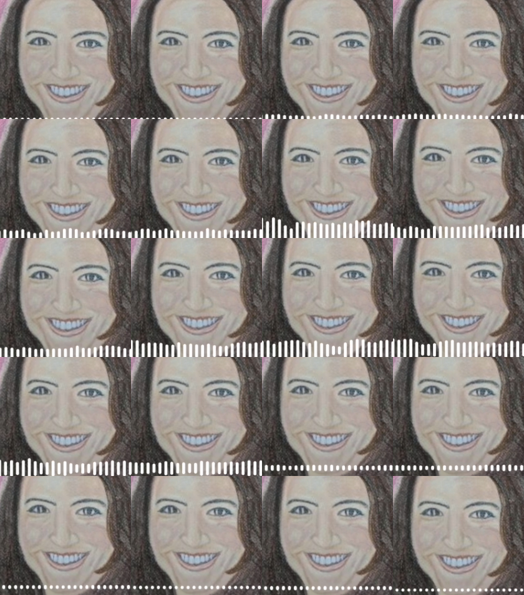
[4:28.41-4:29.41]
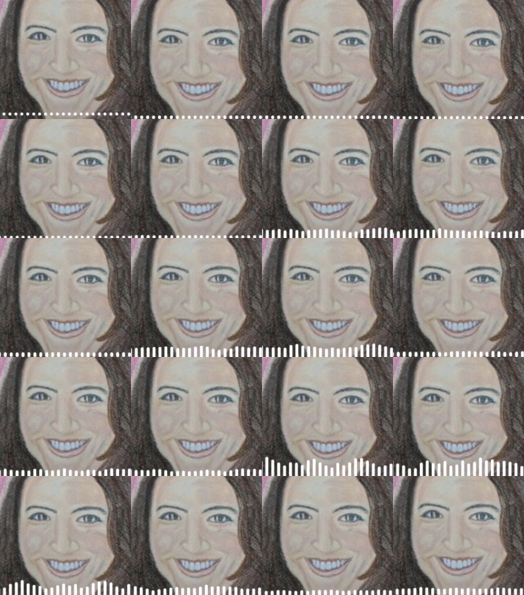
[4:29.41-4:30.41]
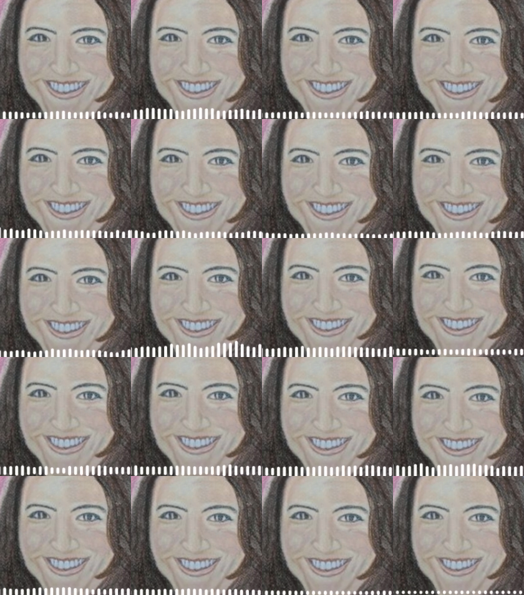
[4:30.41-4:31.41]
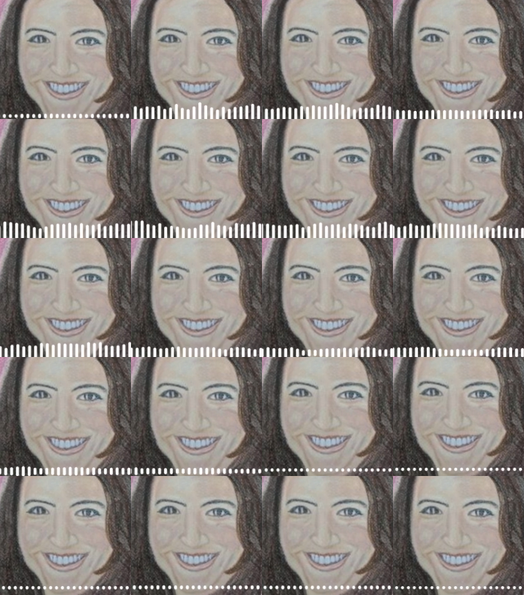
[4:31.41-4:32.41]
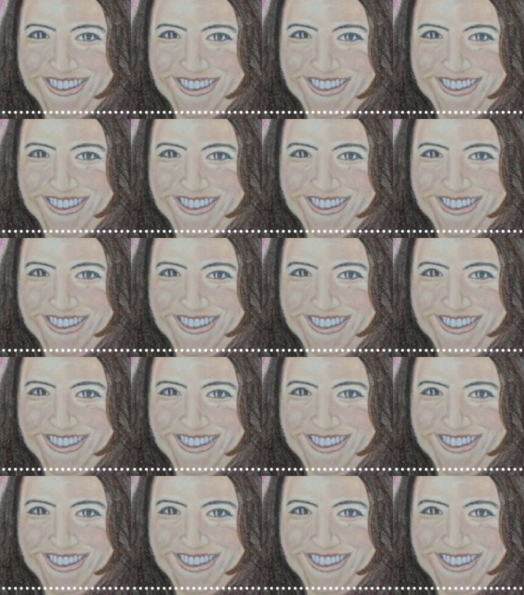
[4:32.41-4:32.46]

And again, guys, if you ever want to take a look at Mystical Minds,